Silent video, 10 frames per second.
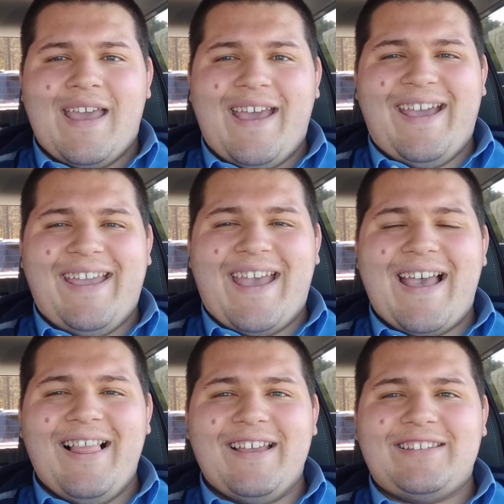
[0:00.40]
Hey,
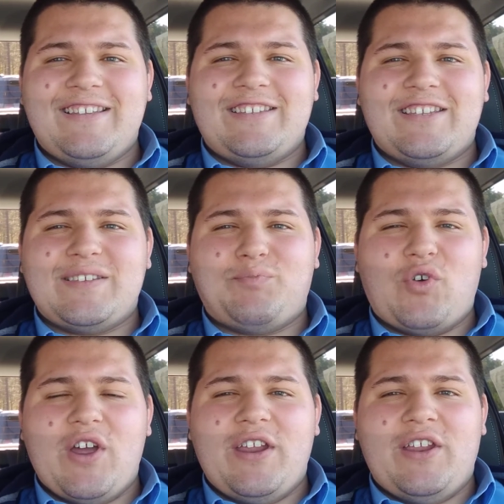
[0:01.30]
Alex, this is
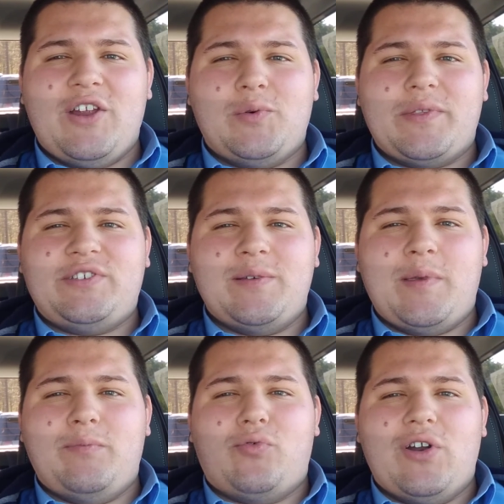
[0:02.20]
Brian here with
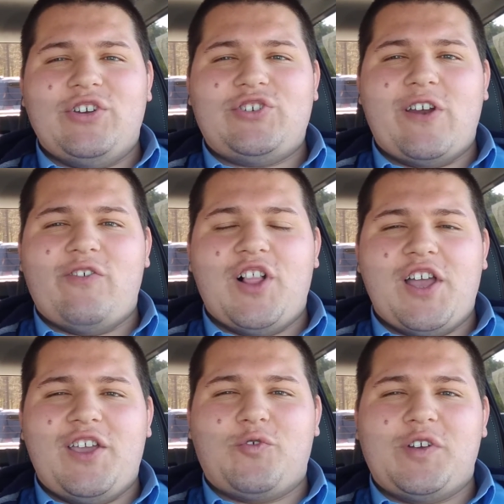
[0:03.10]
Jimmy Britt
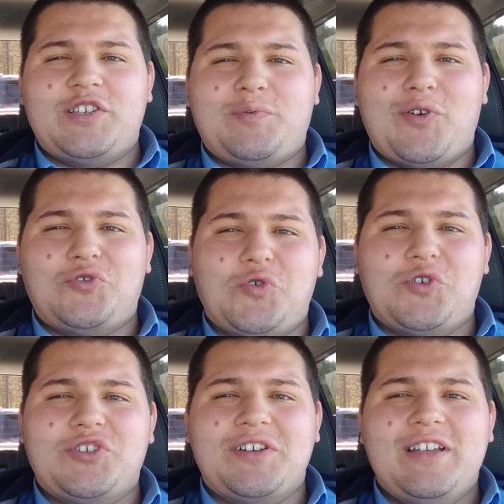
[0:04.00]
Chevrolet in Greensboro,
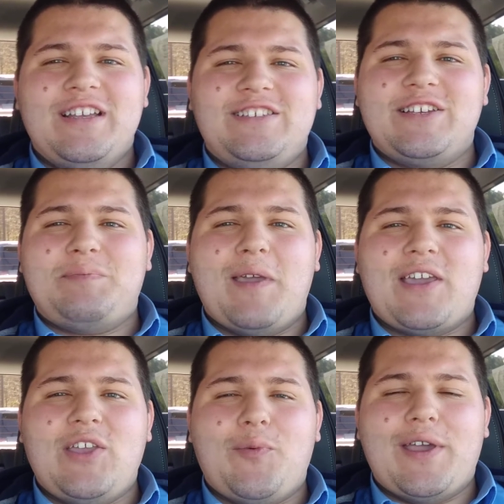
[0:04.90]
Georgia. Just
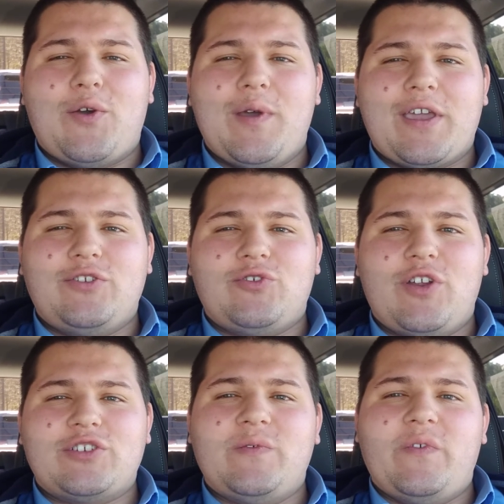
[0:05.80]
making you a quick
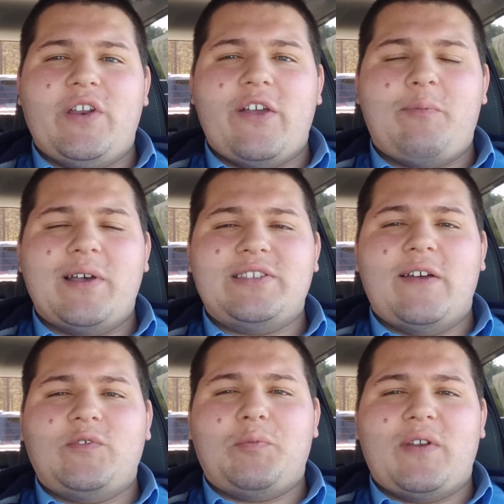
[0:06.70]
introduction video of
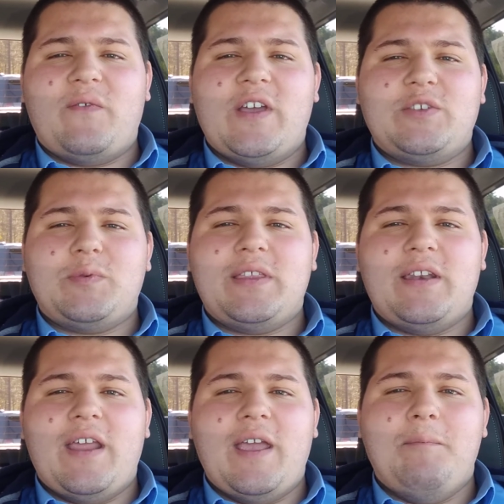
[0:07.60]
myself to put a face with the
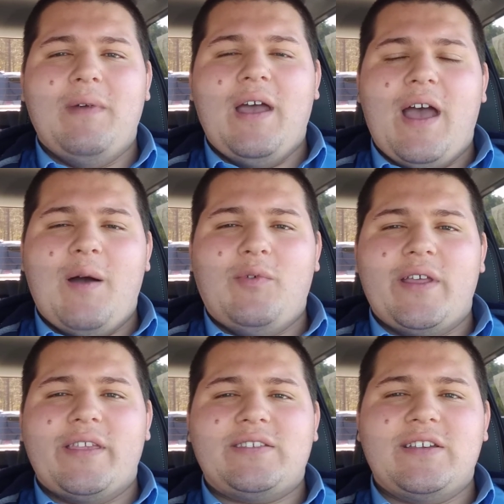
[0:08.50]
name. I'm one
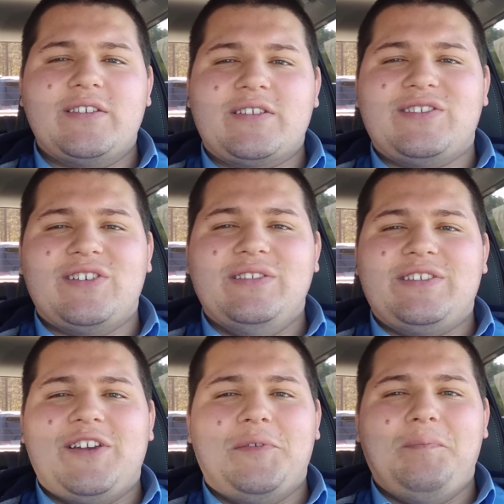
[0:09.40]
of the sales consultants
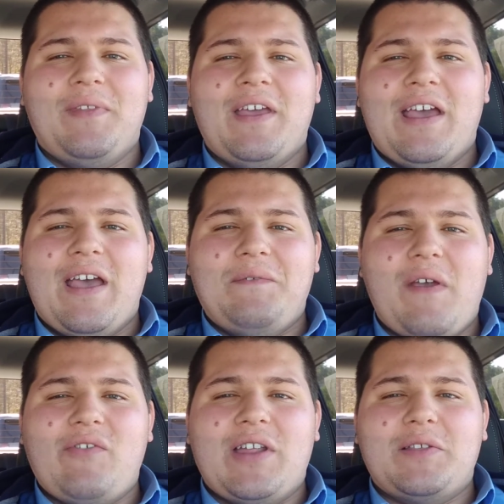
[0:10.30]
here. If you
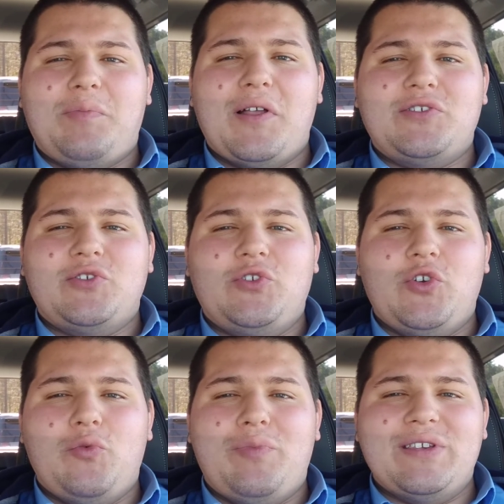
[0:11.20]
haven't had the pleasure to
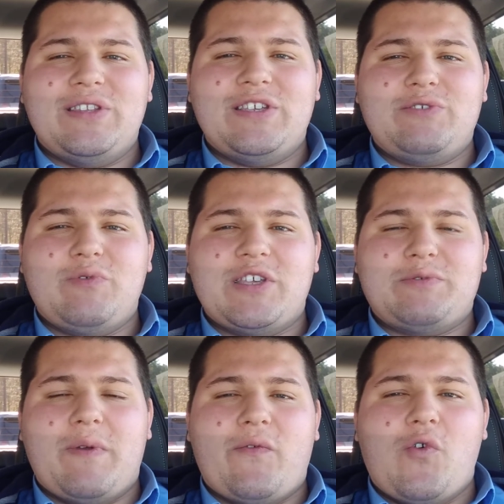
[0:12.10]
do business with
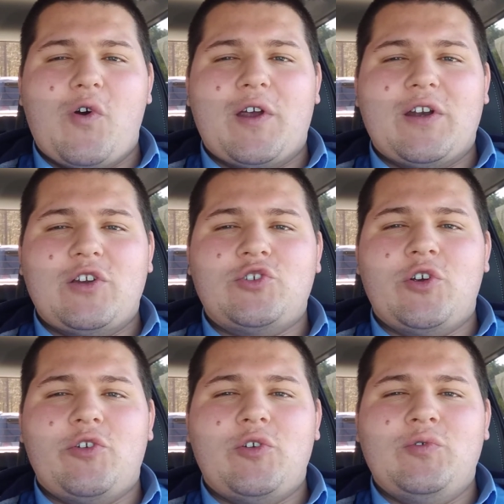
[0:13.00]
us before, I can
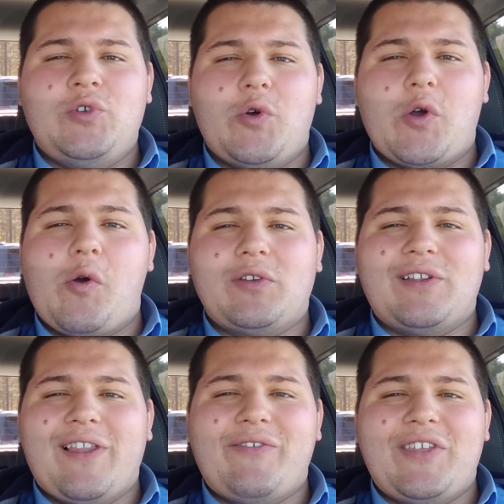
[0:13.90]
assure you, you are going
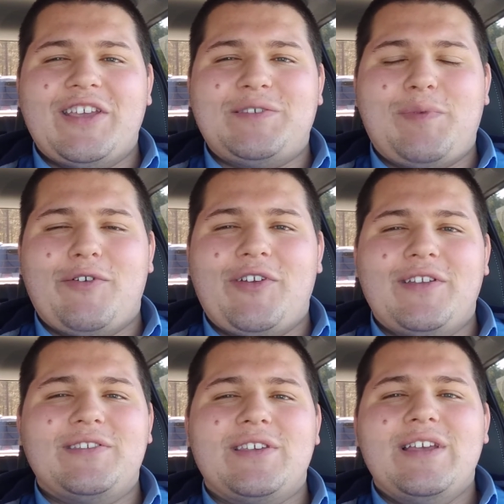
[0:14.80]
to love the
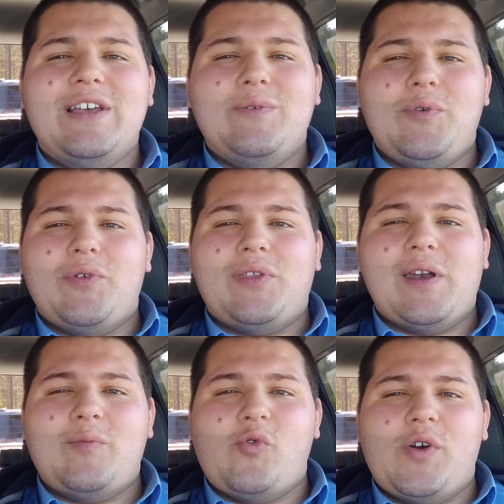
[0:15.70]
experience. We were the
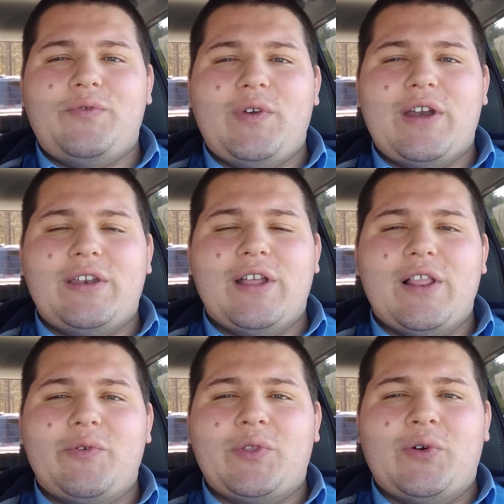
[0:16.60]
number one rated
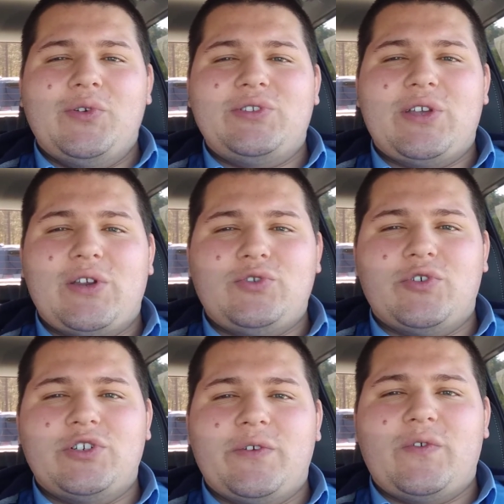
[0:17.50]
dealer in the whole state of
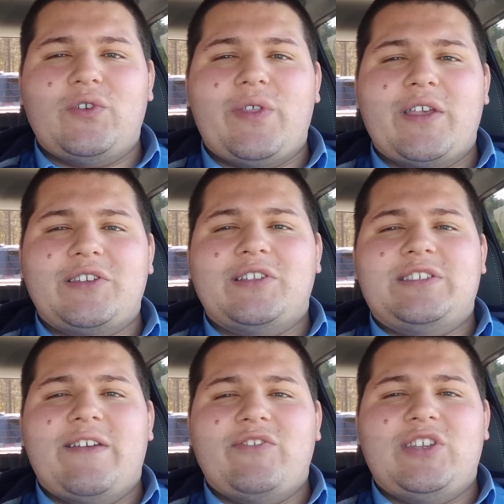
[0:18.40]
Georgia for
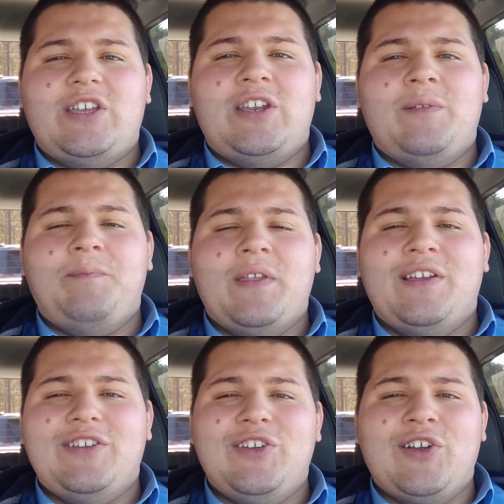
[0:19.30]
2017.
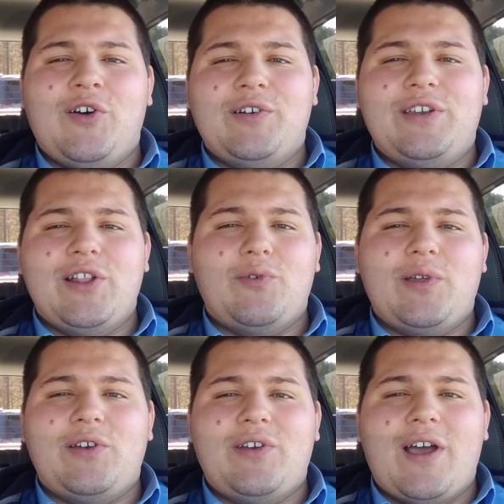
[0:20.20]
You can go on
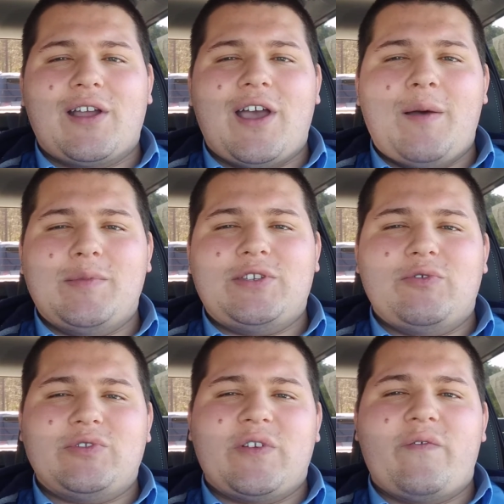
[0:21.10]
DealerRater.com and see
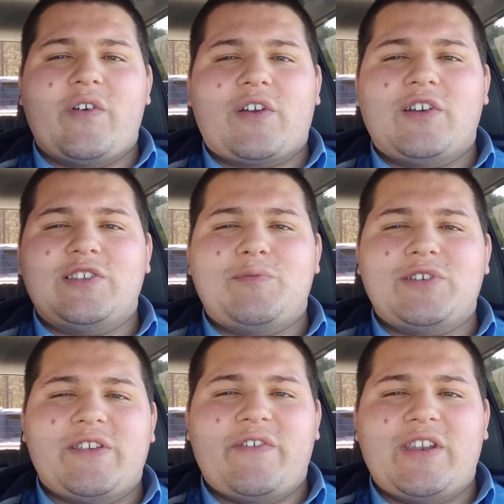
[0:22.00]
what some of our
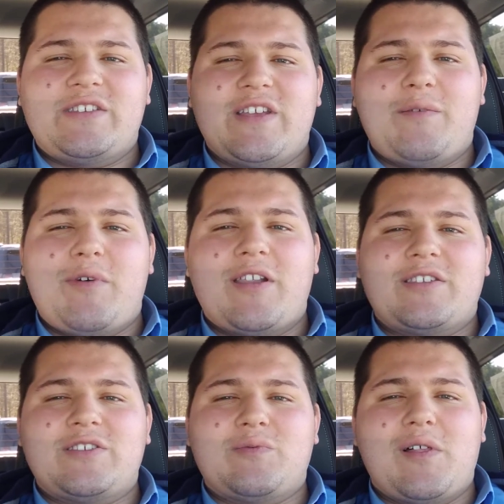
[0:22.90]
customers have had to say about
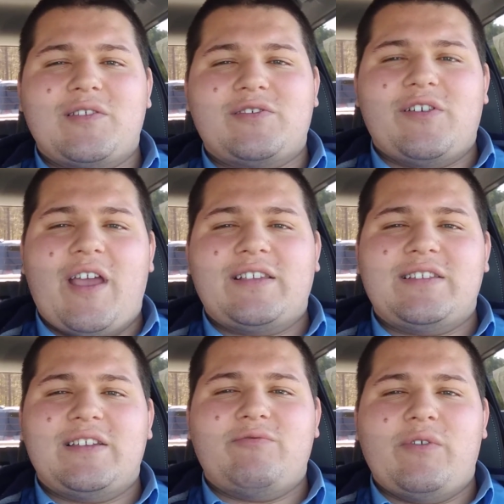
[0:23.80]
us as well as our
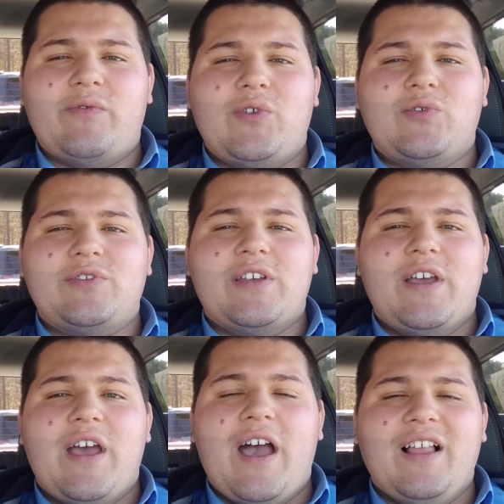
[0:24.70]
excellent reviews.
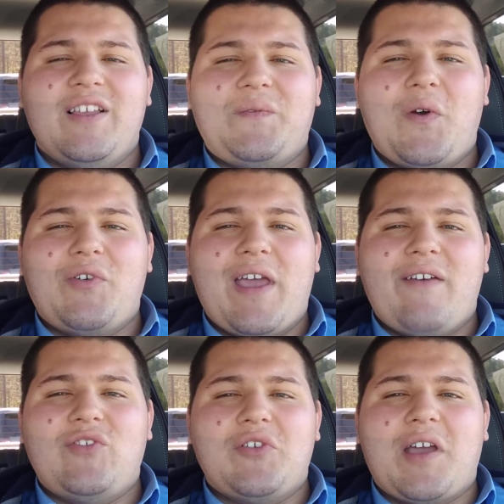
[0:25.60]
I look forward to
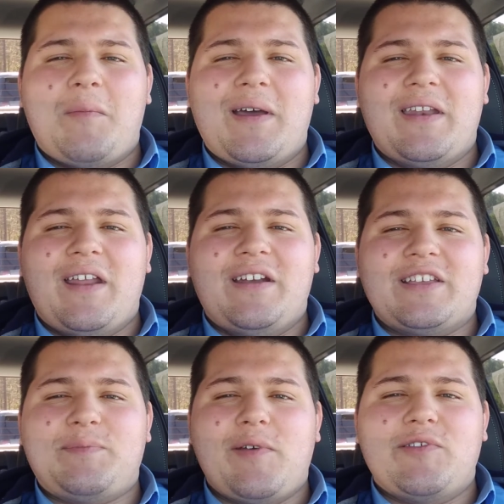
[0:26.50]
having you come on down and
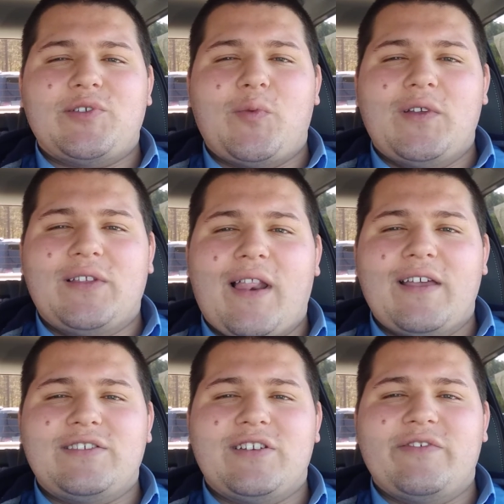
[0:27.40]
experience a
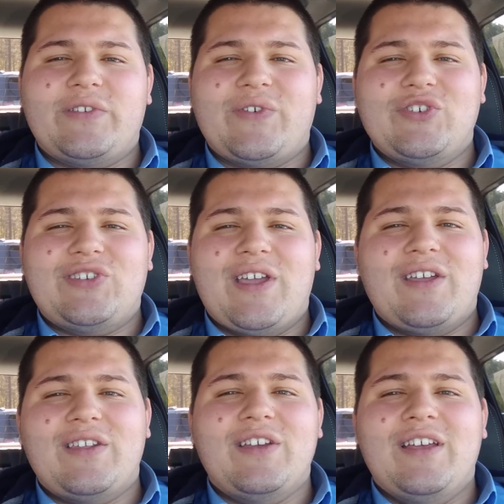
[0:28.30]
world-class service
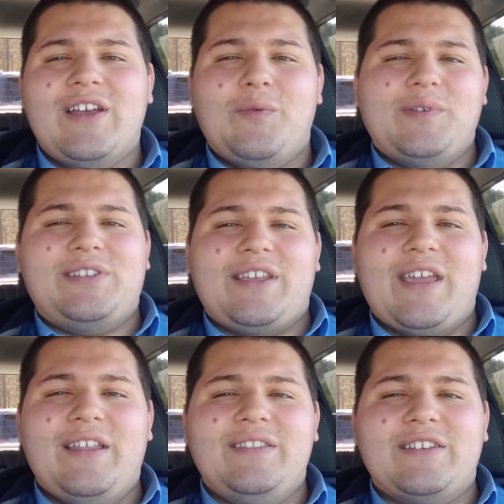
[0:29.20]
firsthand. Once
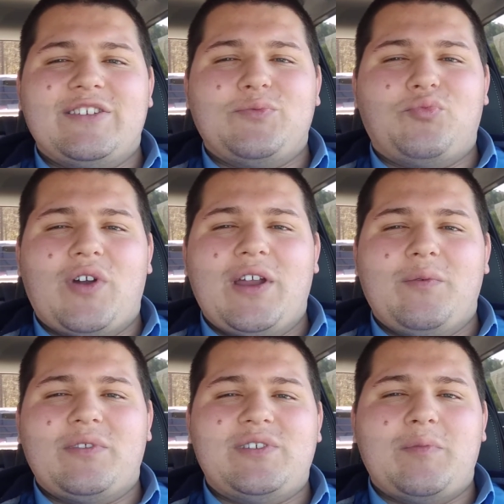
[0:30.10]
again, this is Brian
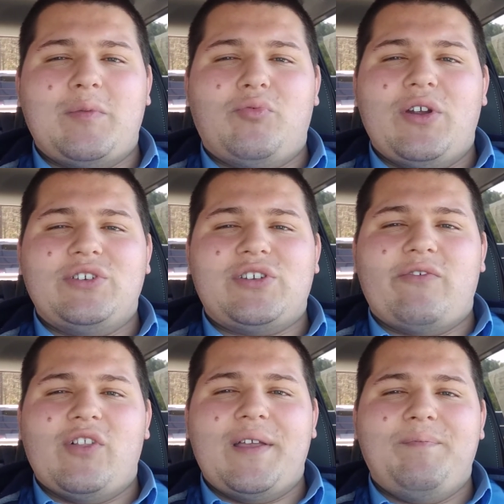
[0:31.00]
with Jimmy Britt
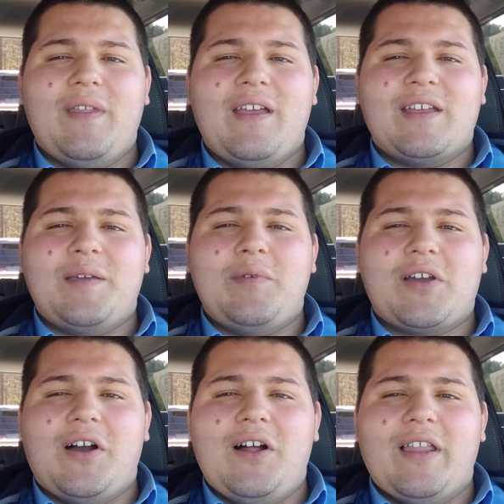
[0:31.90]
Chevrolet. Give me a
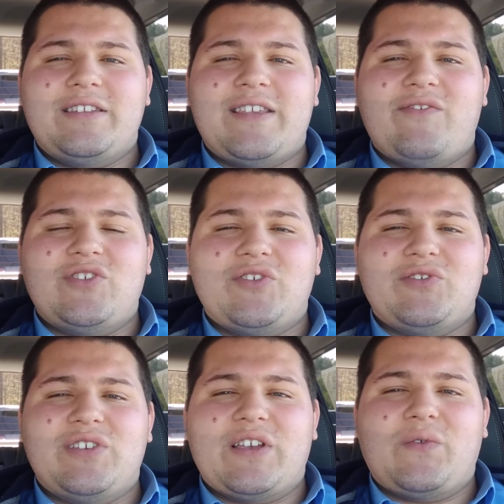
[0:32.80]
call at
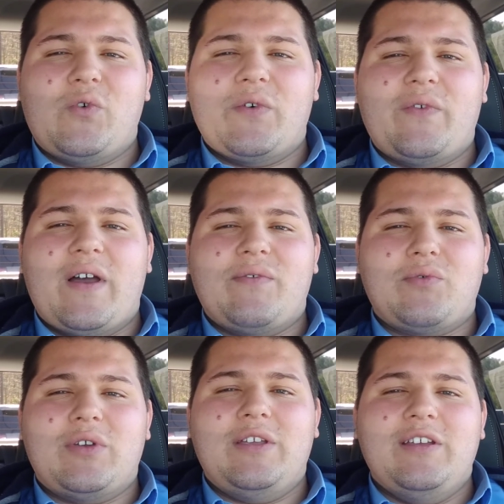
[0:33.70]

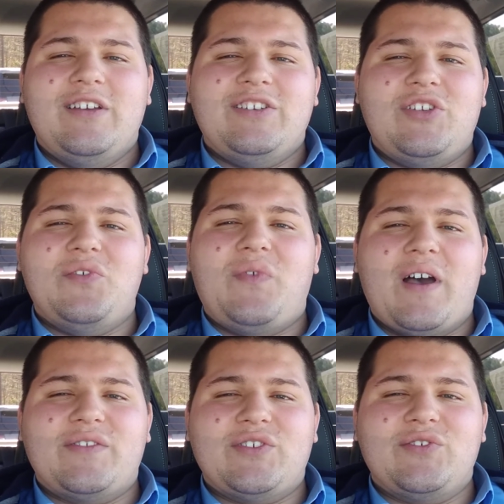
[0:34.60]

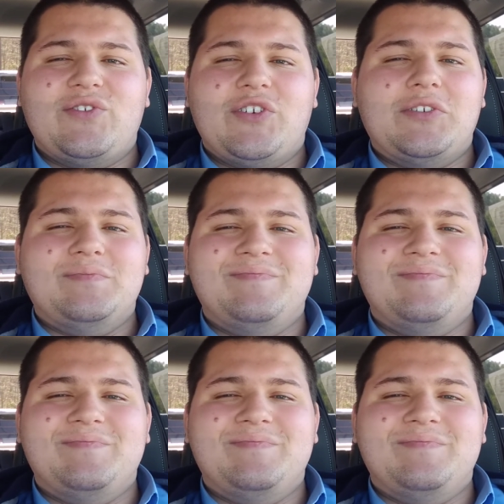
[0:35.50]
706-453-2500.